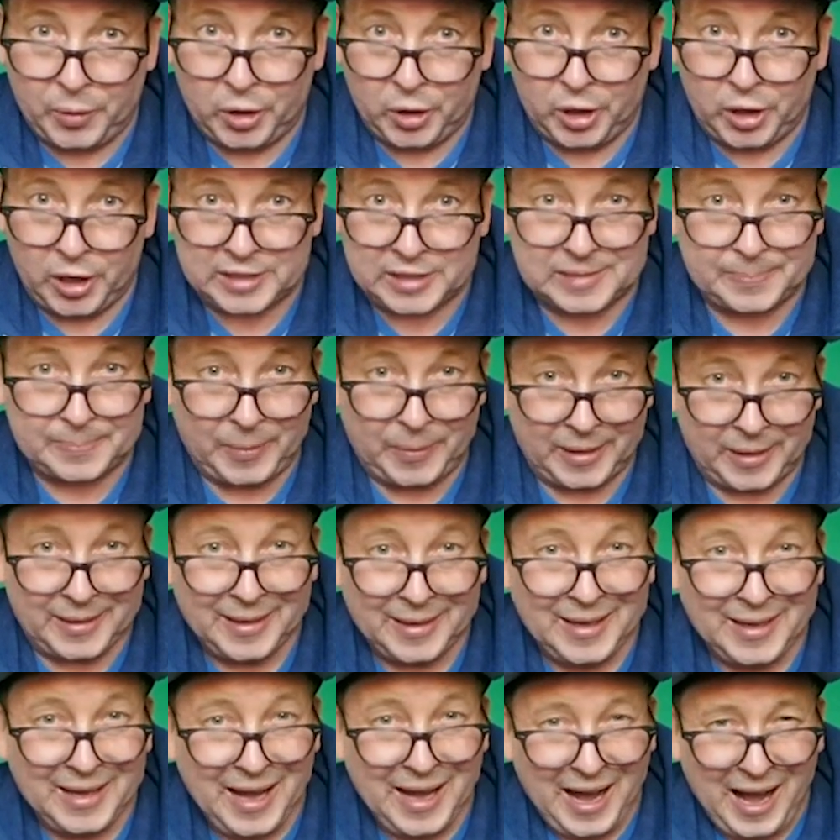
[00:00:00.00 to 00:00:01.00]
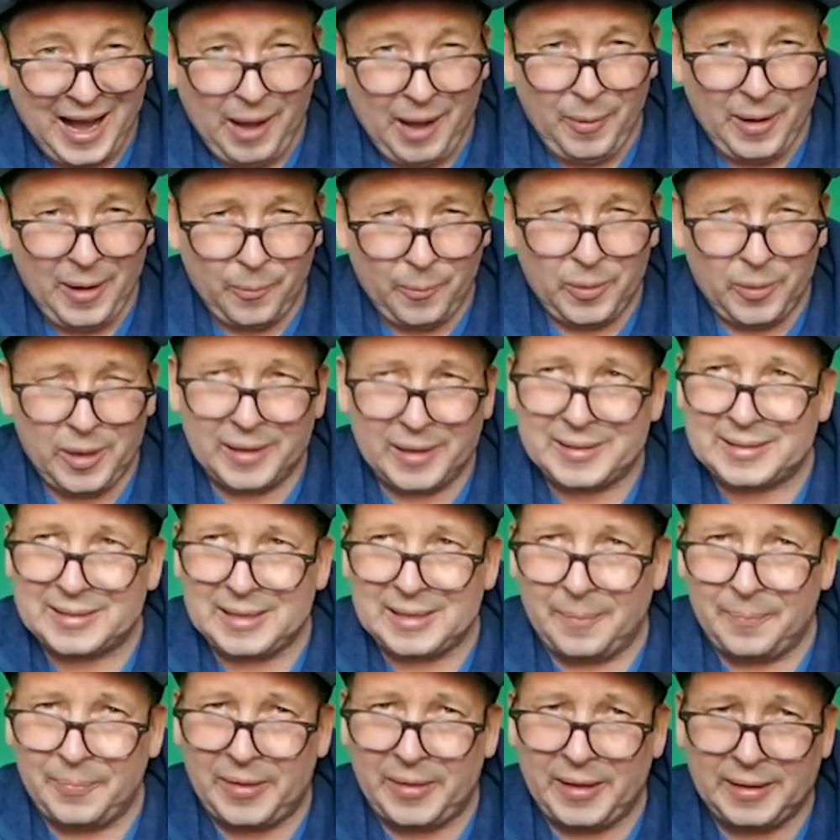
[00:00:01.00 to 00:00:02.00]
books, but I went with
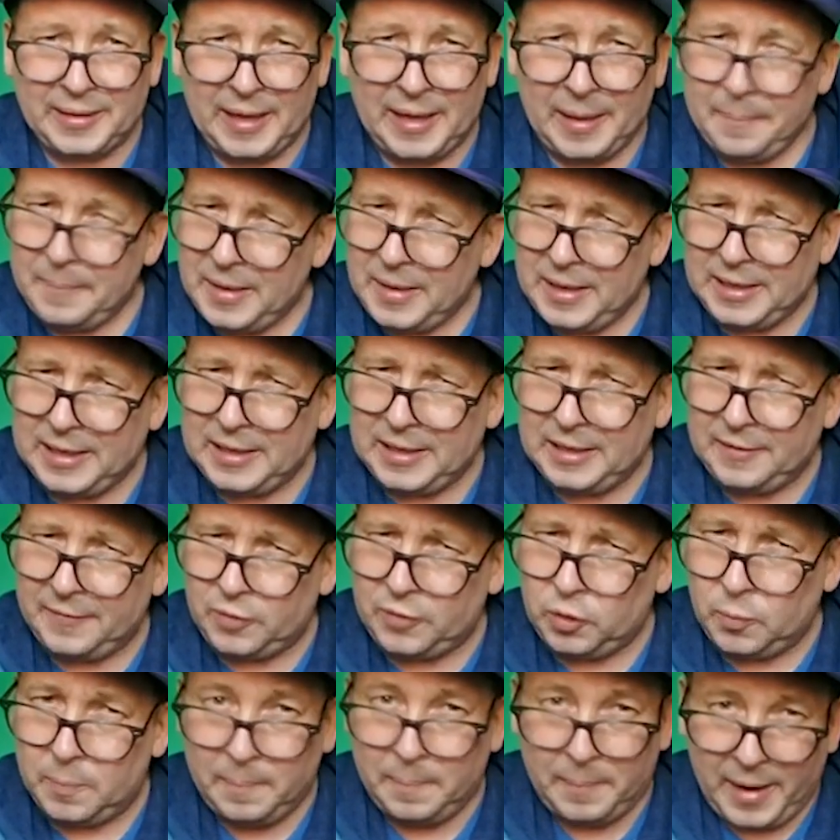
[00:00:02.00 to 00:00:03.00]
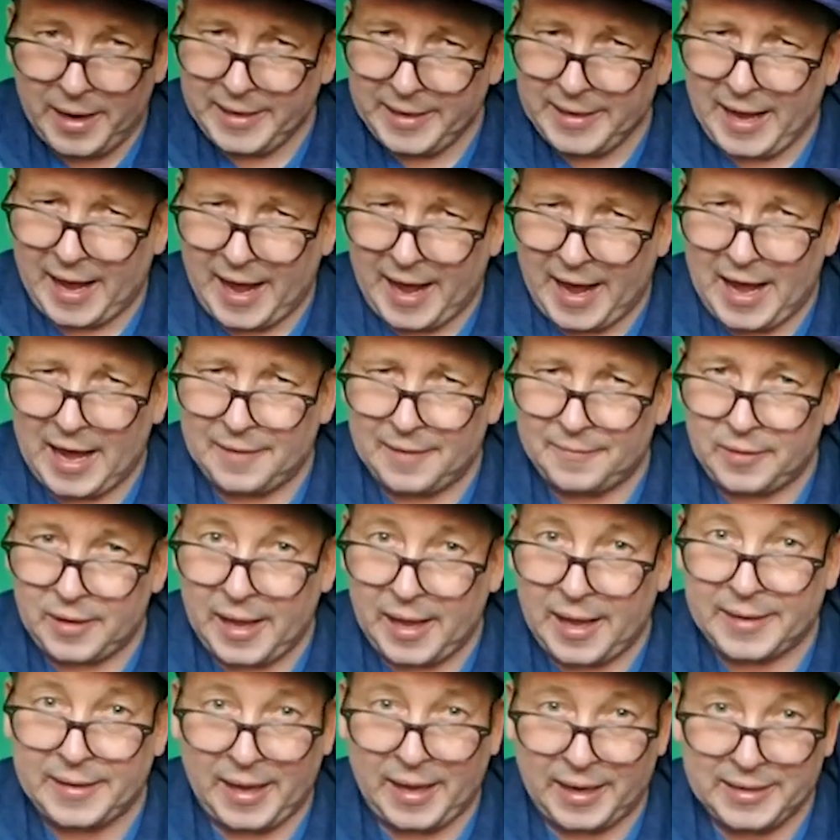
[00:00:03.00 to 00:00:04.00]
something that many of you might have,
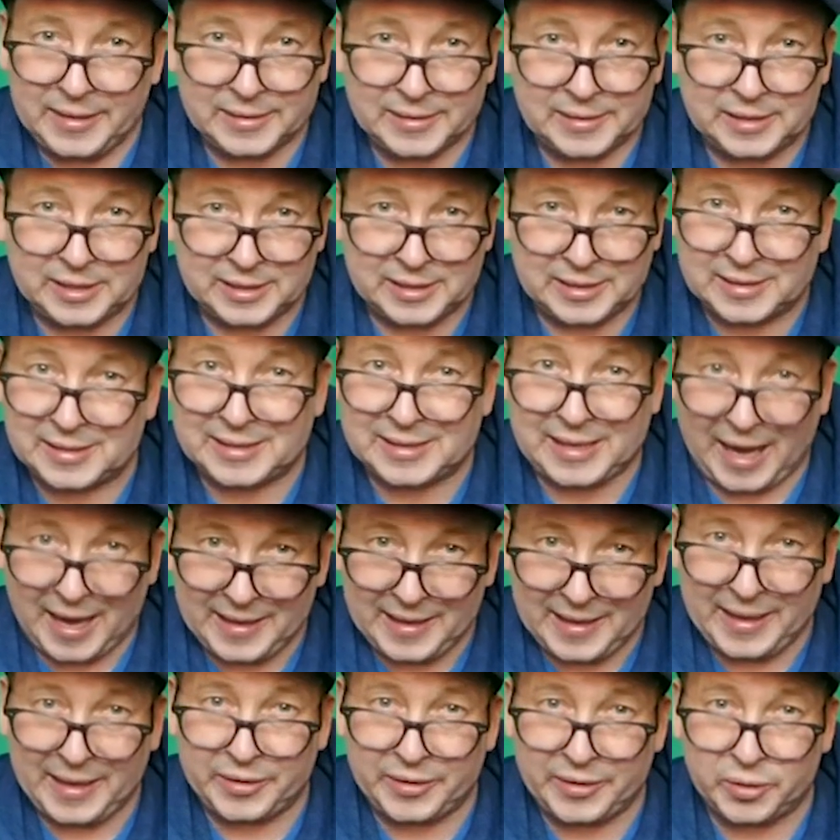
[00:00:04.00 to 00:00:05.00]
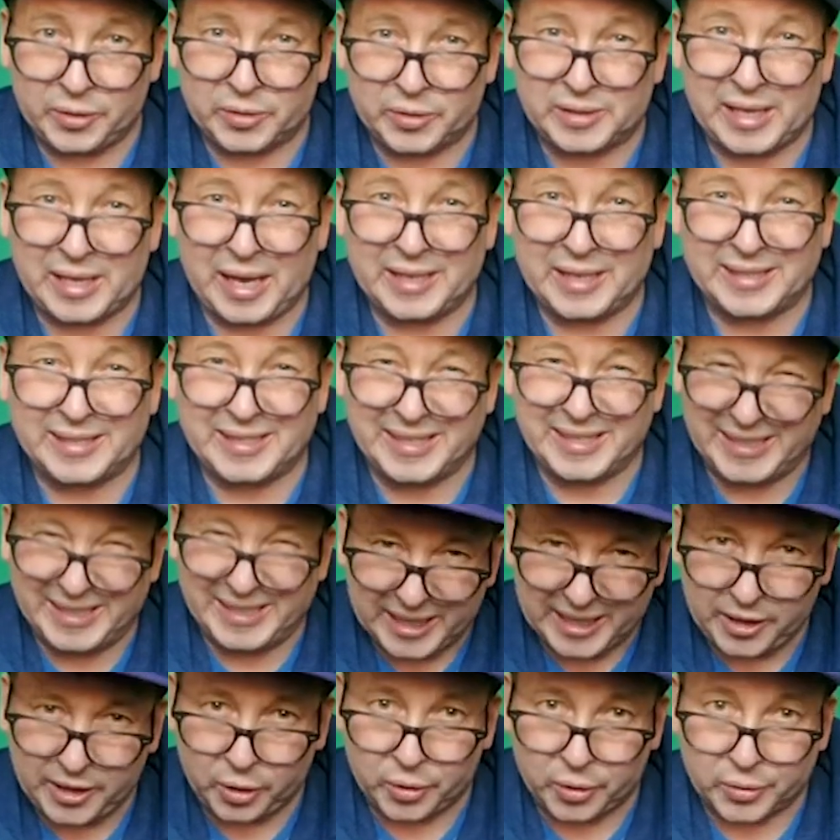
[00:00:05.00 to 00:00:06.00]
and that is just Skylanders
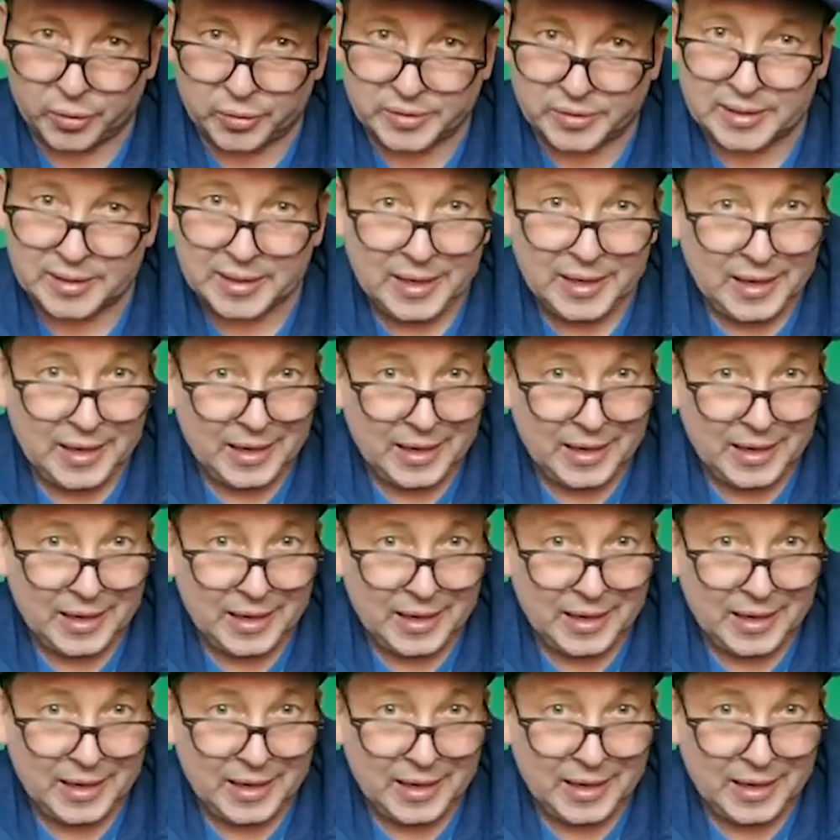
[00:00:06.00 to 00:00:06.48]
stickers.